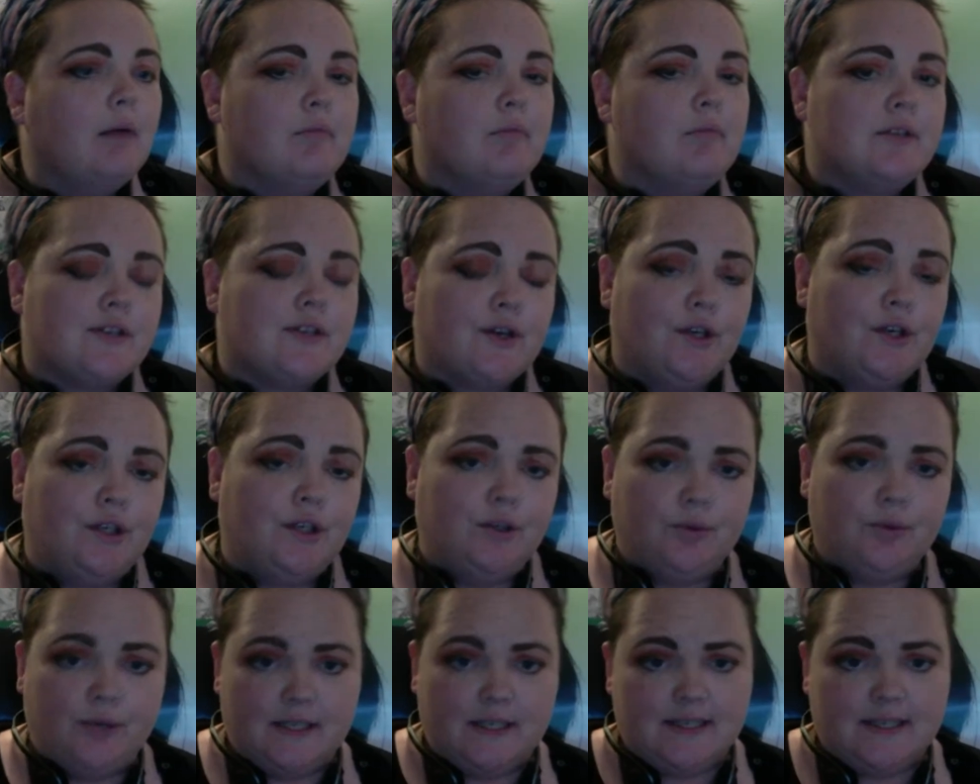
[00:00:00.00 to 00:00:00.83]
So
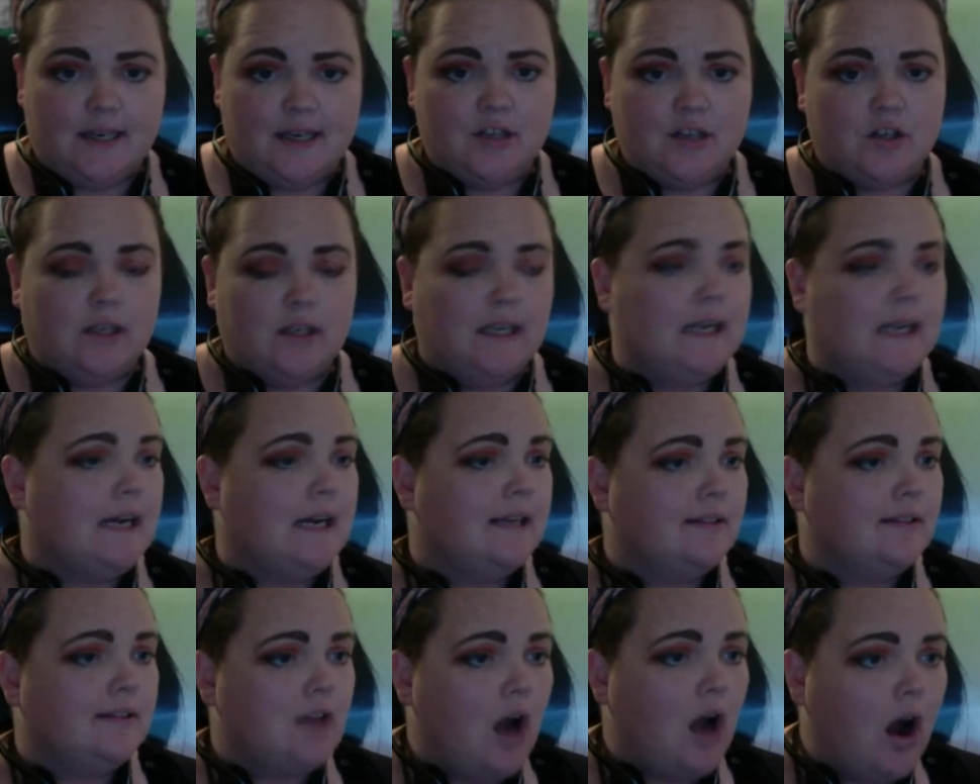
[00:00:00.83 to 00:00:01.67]
you're essentially
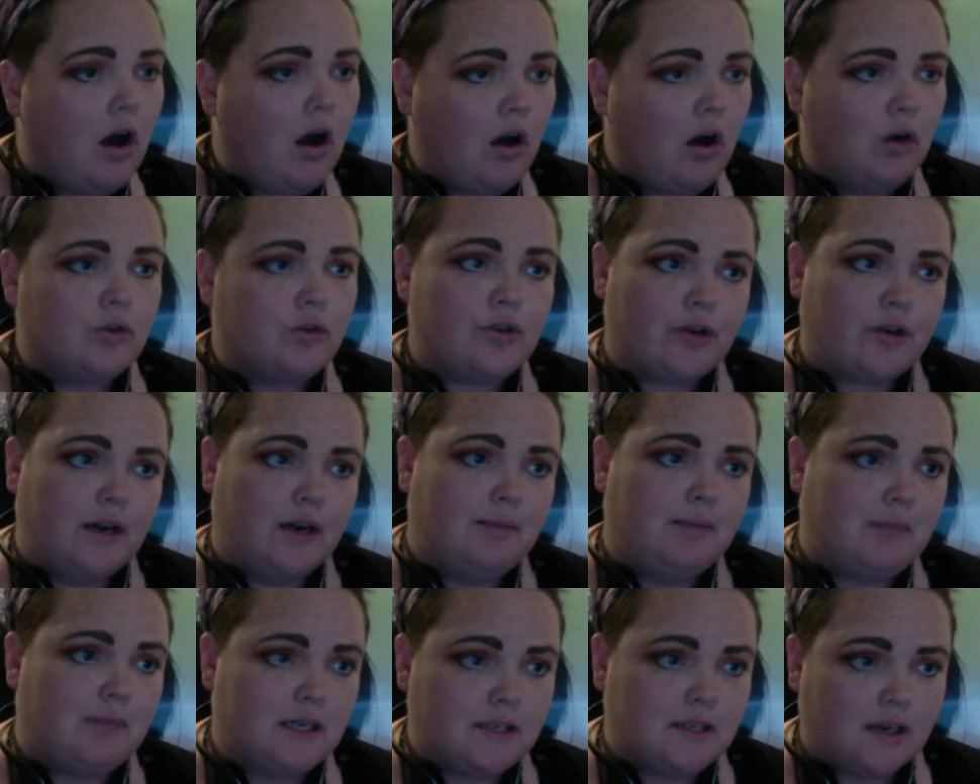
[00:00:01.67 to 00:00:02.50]
getting the whole
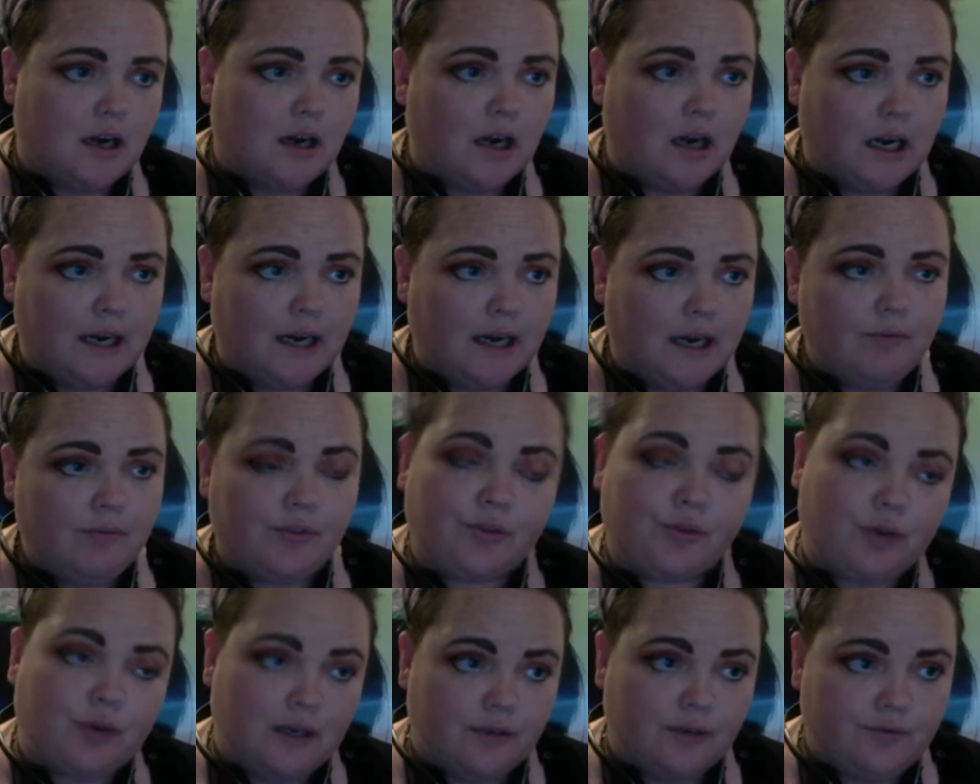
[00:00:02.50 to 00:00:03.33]
treatment time,
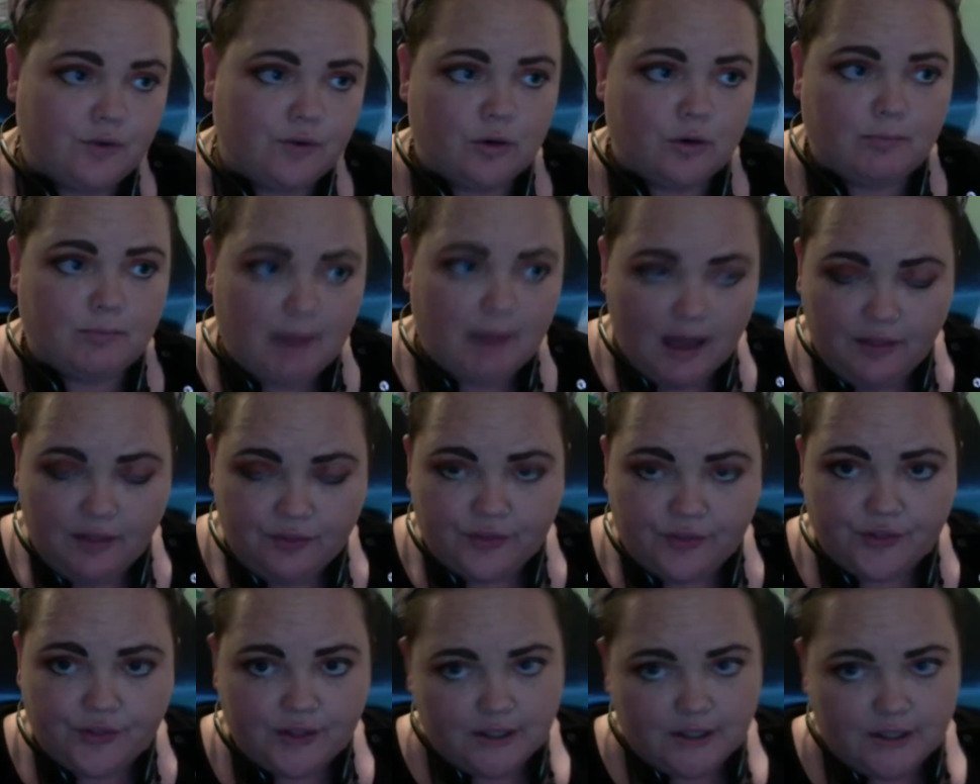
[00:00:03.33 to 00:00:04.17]
3 to 4
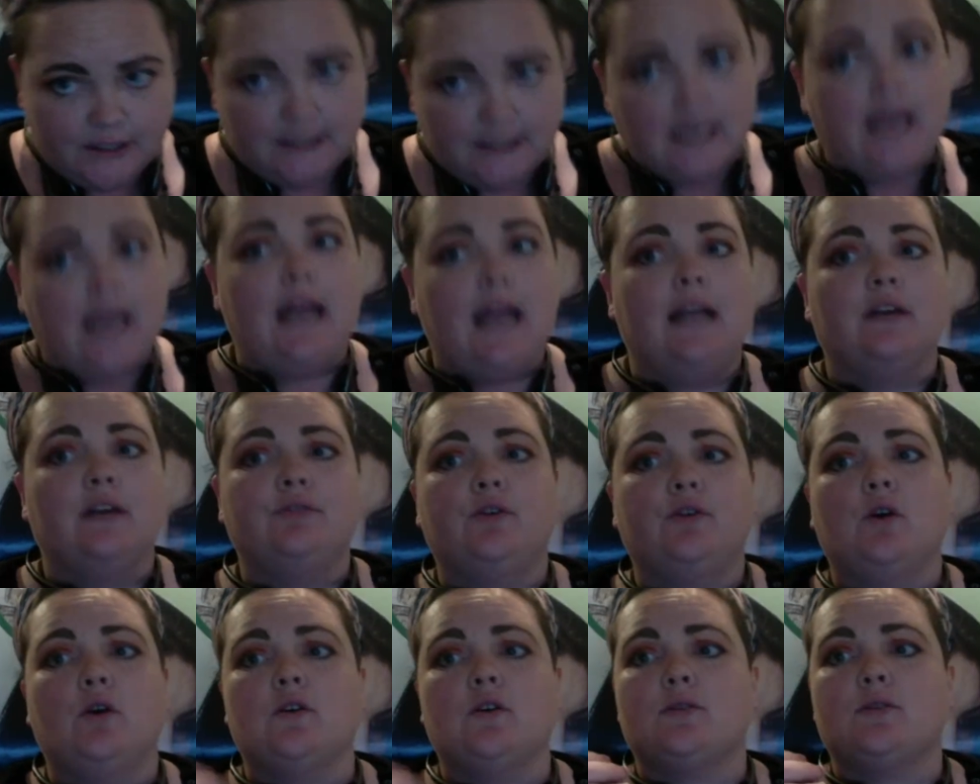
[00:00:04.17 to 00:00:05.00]
months. And
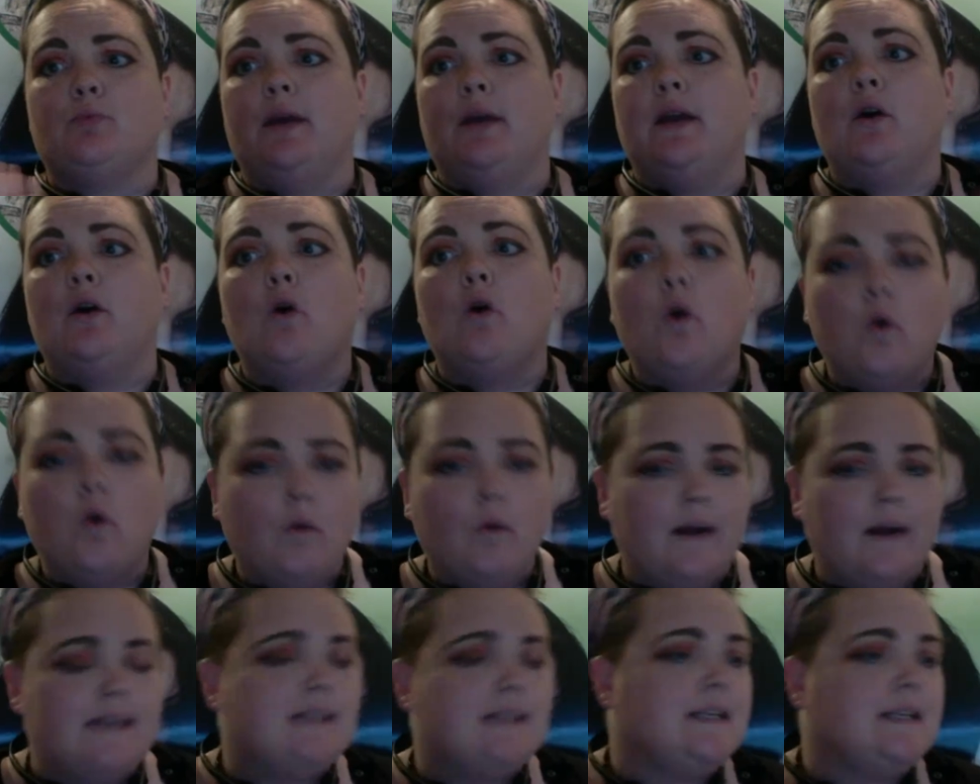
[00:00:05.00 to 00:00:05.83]
of course, we're
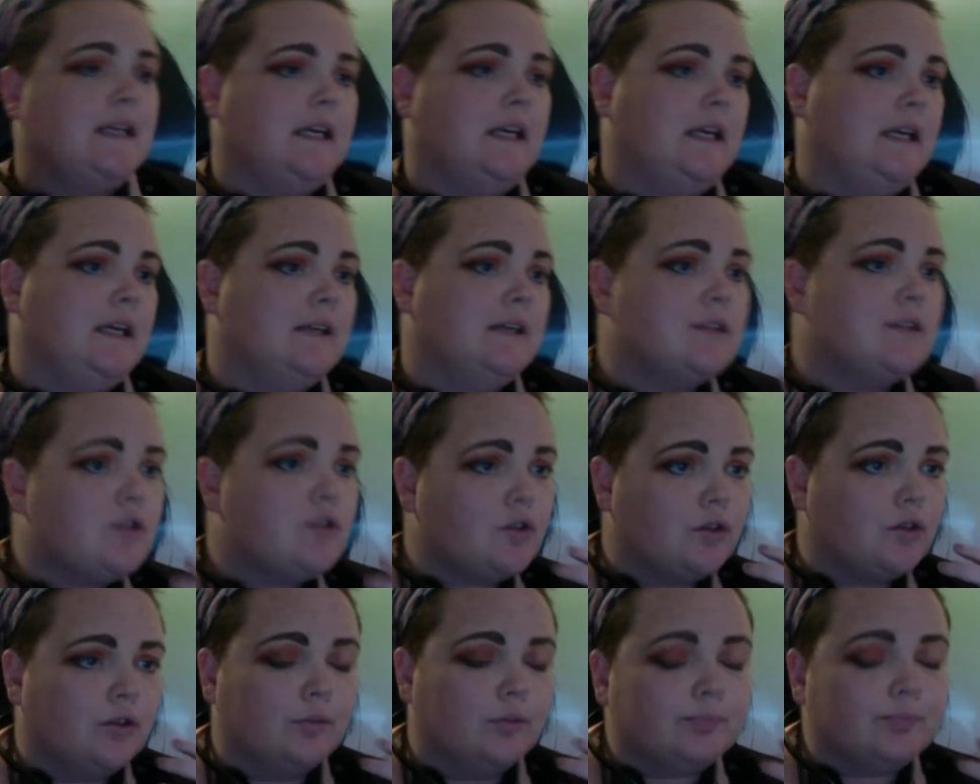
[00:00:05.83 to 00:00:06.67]
always here
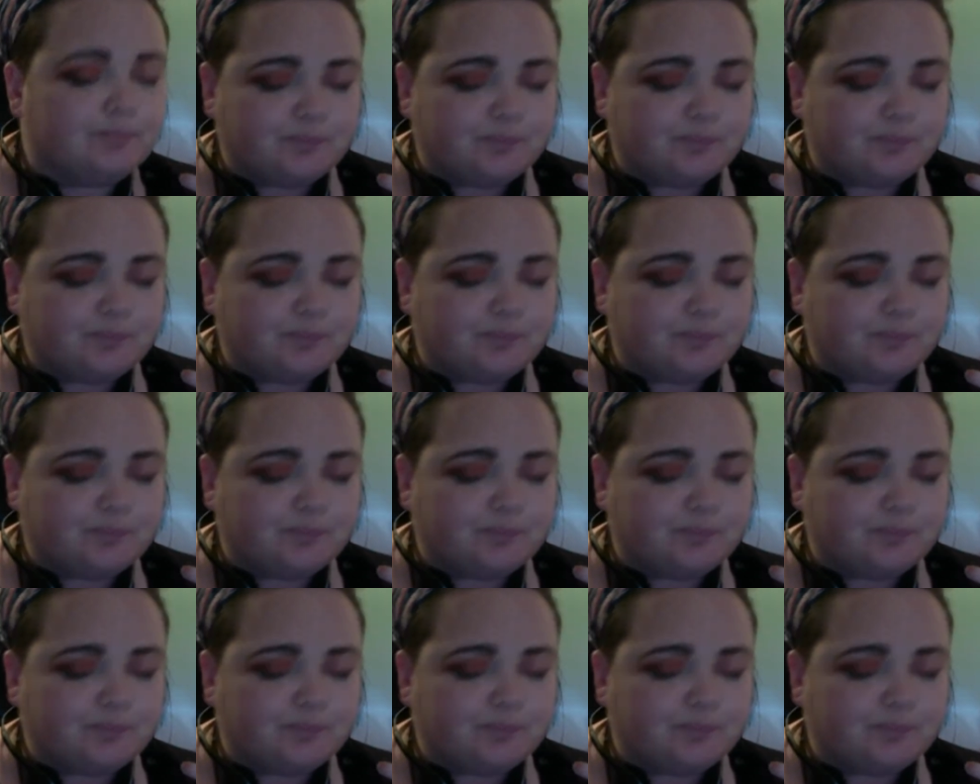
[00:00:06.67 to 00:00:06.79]
to,